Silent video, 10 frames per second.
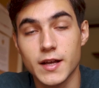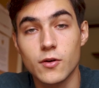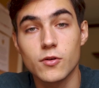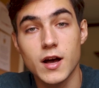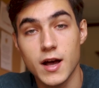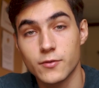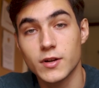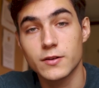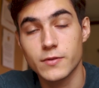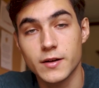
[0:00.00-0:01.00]
now, I
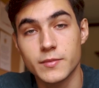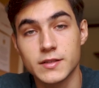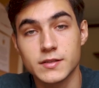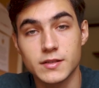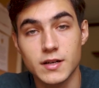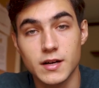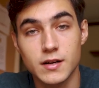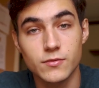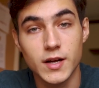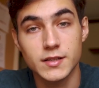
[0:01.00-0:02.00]
really recommend
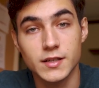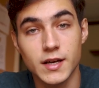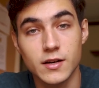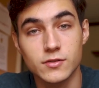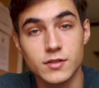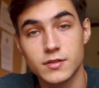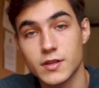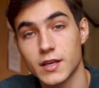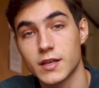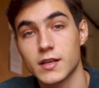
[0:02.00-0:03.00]
writing out
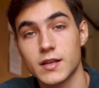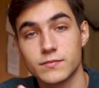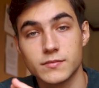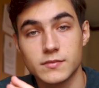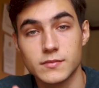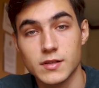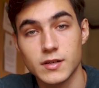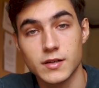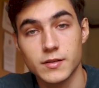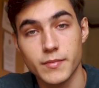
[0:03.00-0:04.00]
the
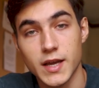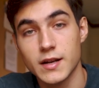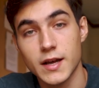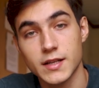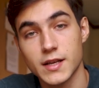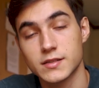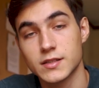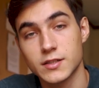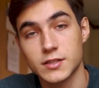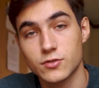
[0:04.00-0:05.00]
main ideas
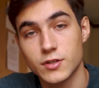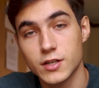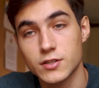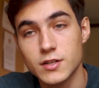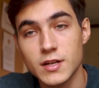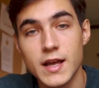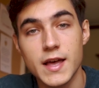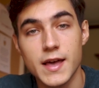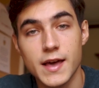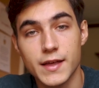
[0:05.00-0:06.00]
in the introduction,
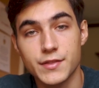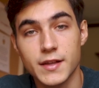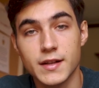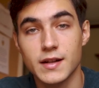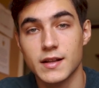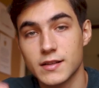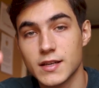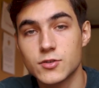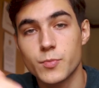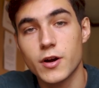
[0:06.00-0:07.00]
and then
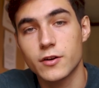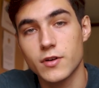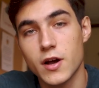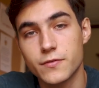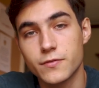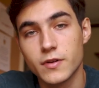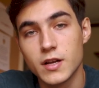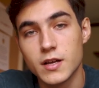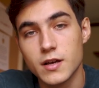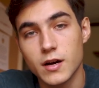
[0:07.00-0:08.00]
each paragraph
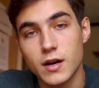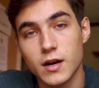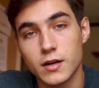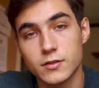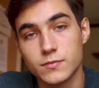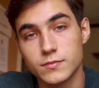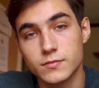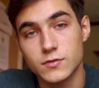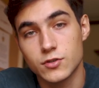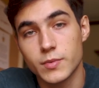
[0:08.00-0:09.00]

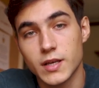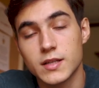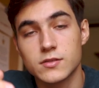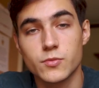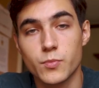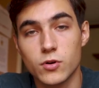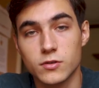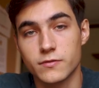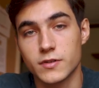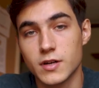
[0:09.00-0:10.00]
should be in support
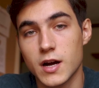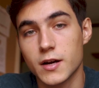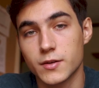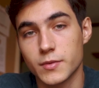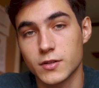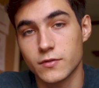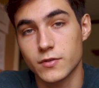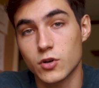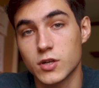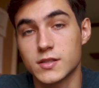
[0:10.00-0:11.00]
of an argument of
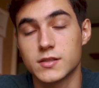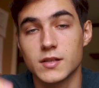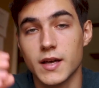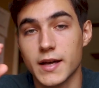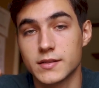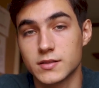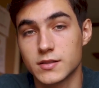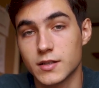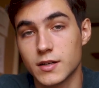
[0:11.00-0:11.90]
yours, and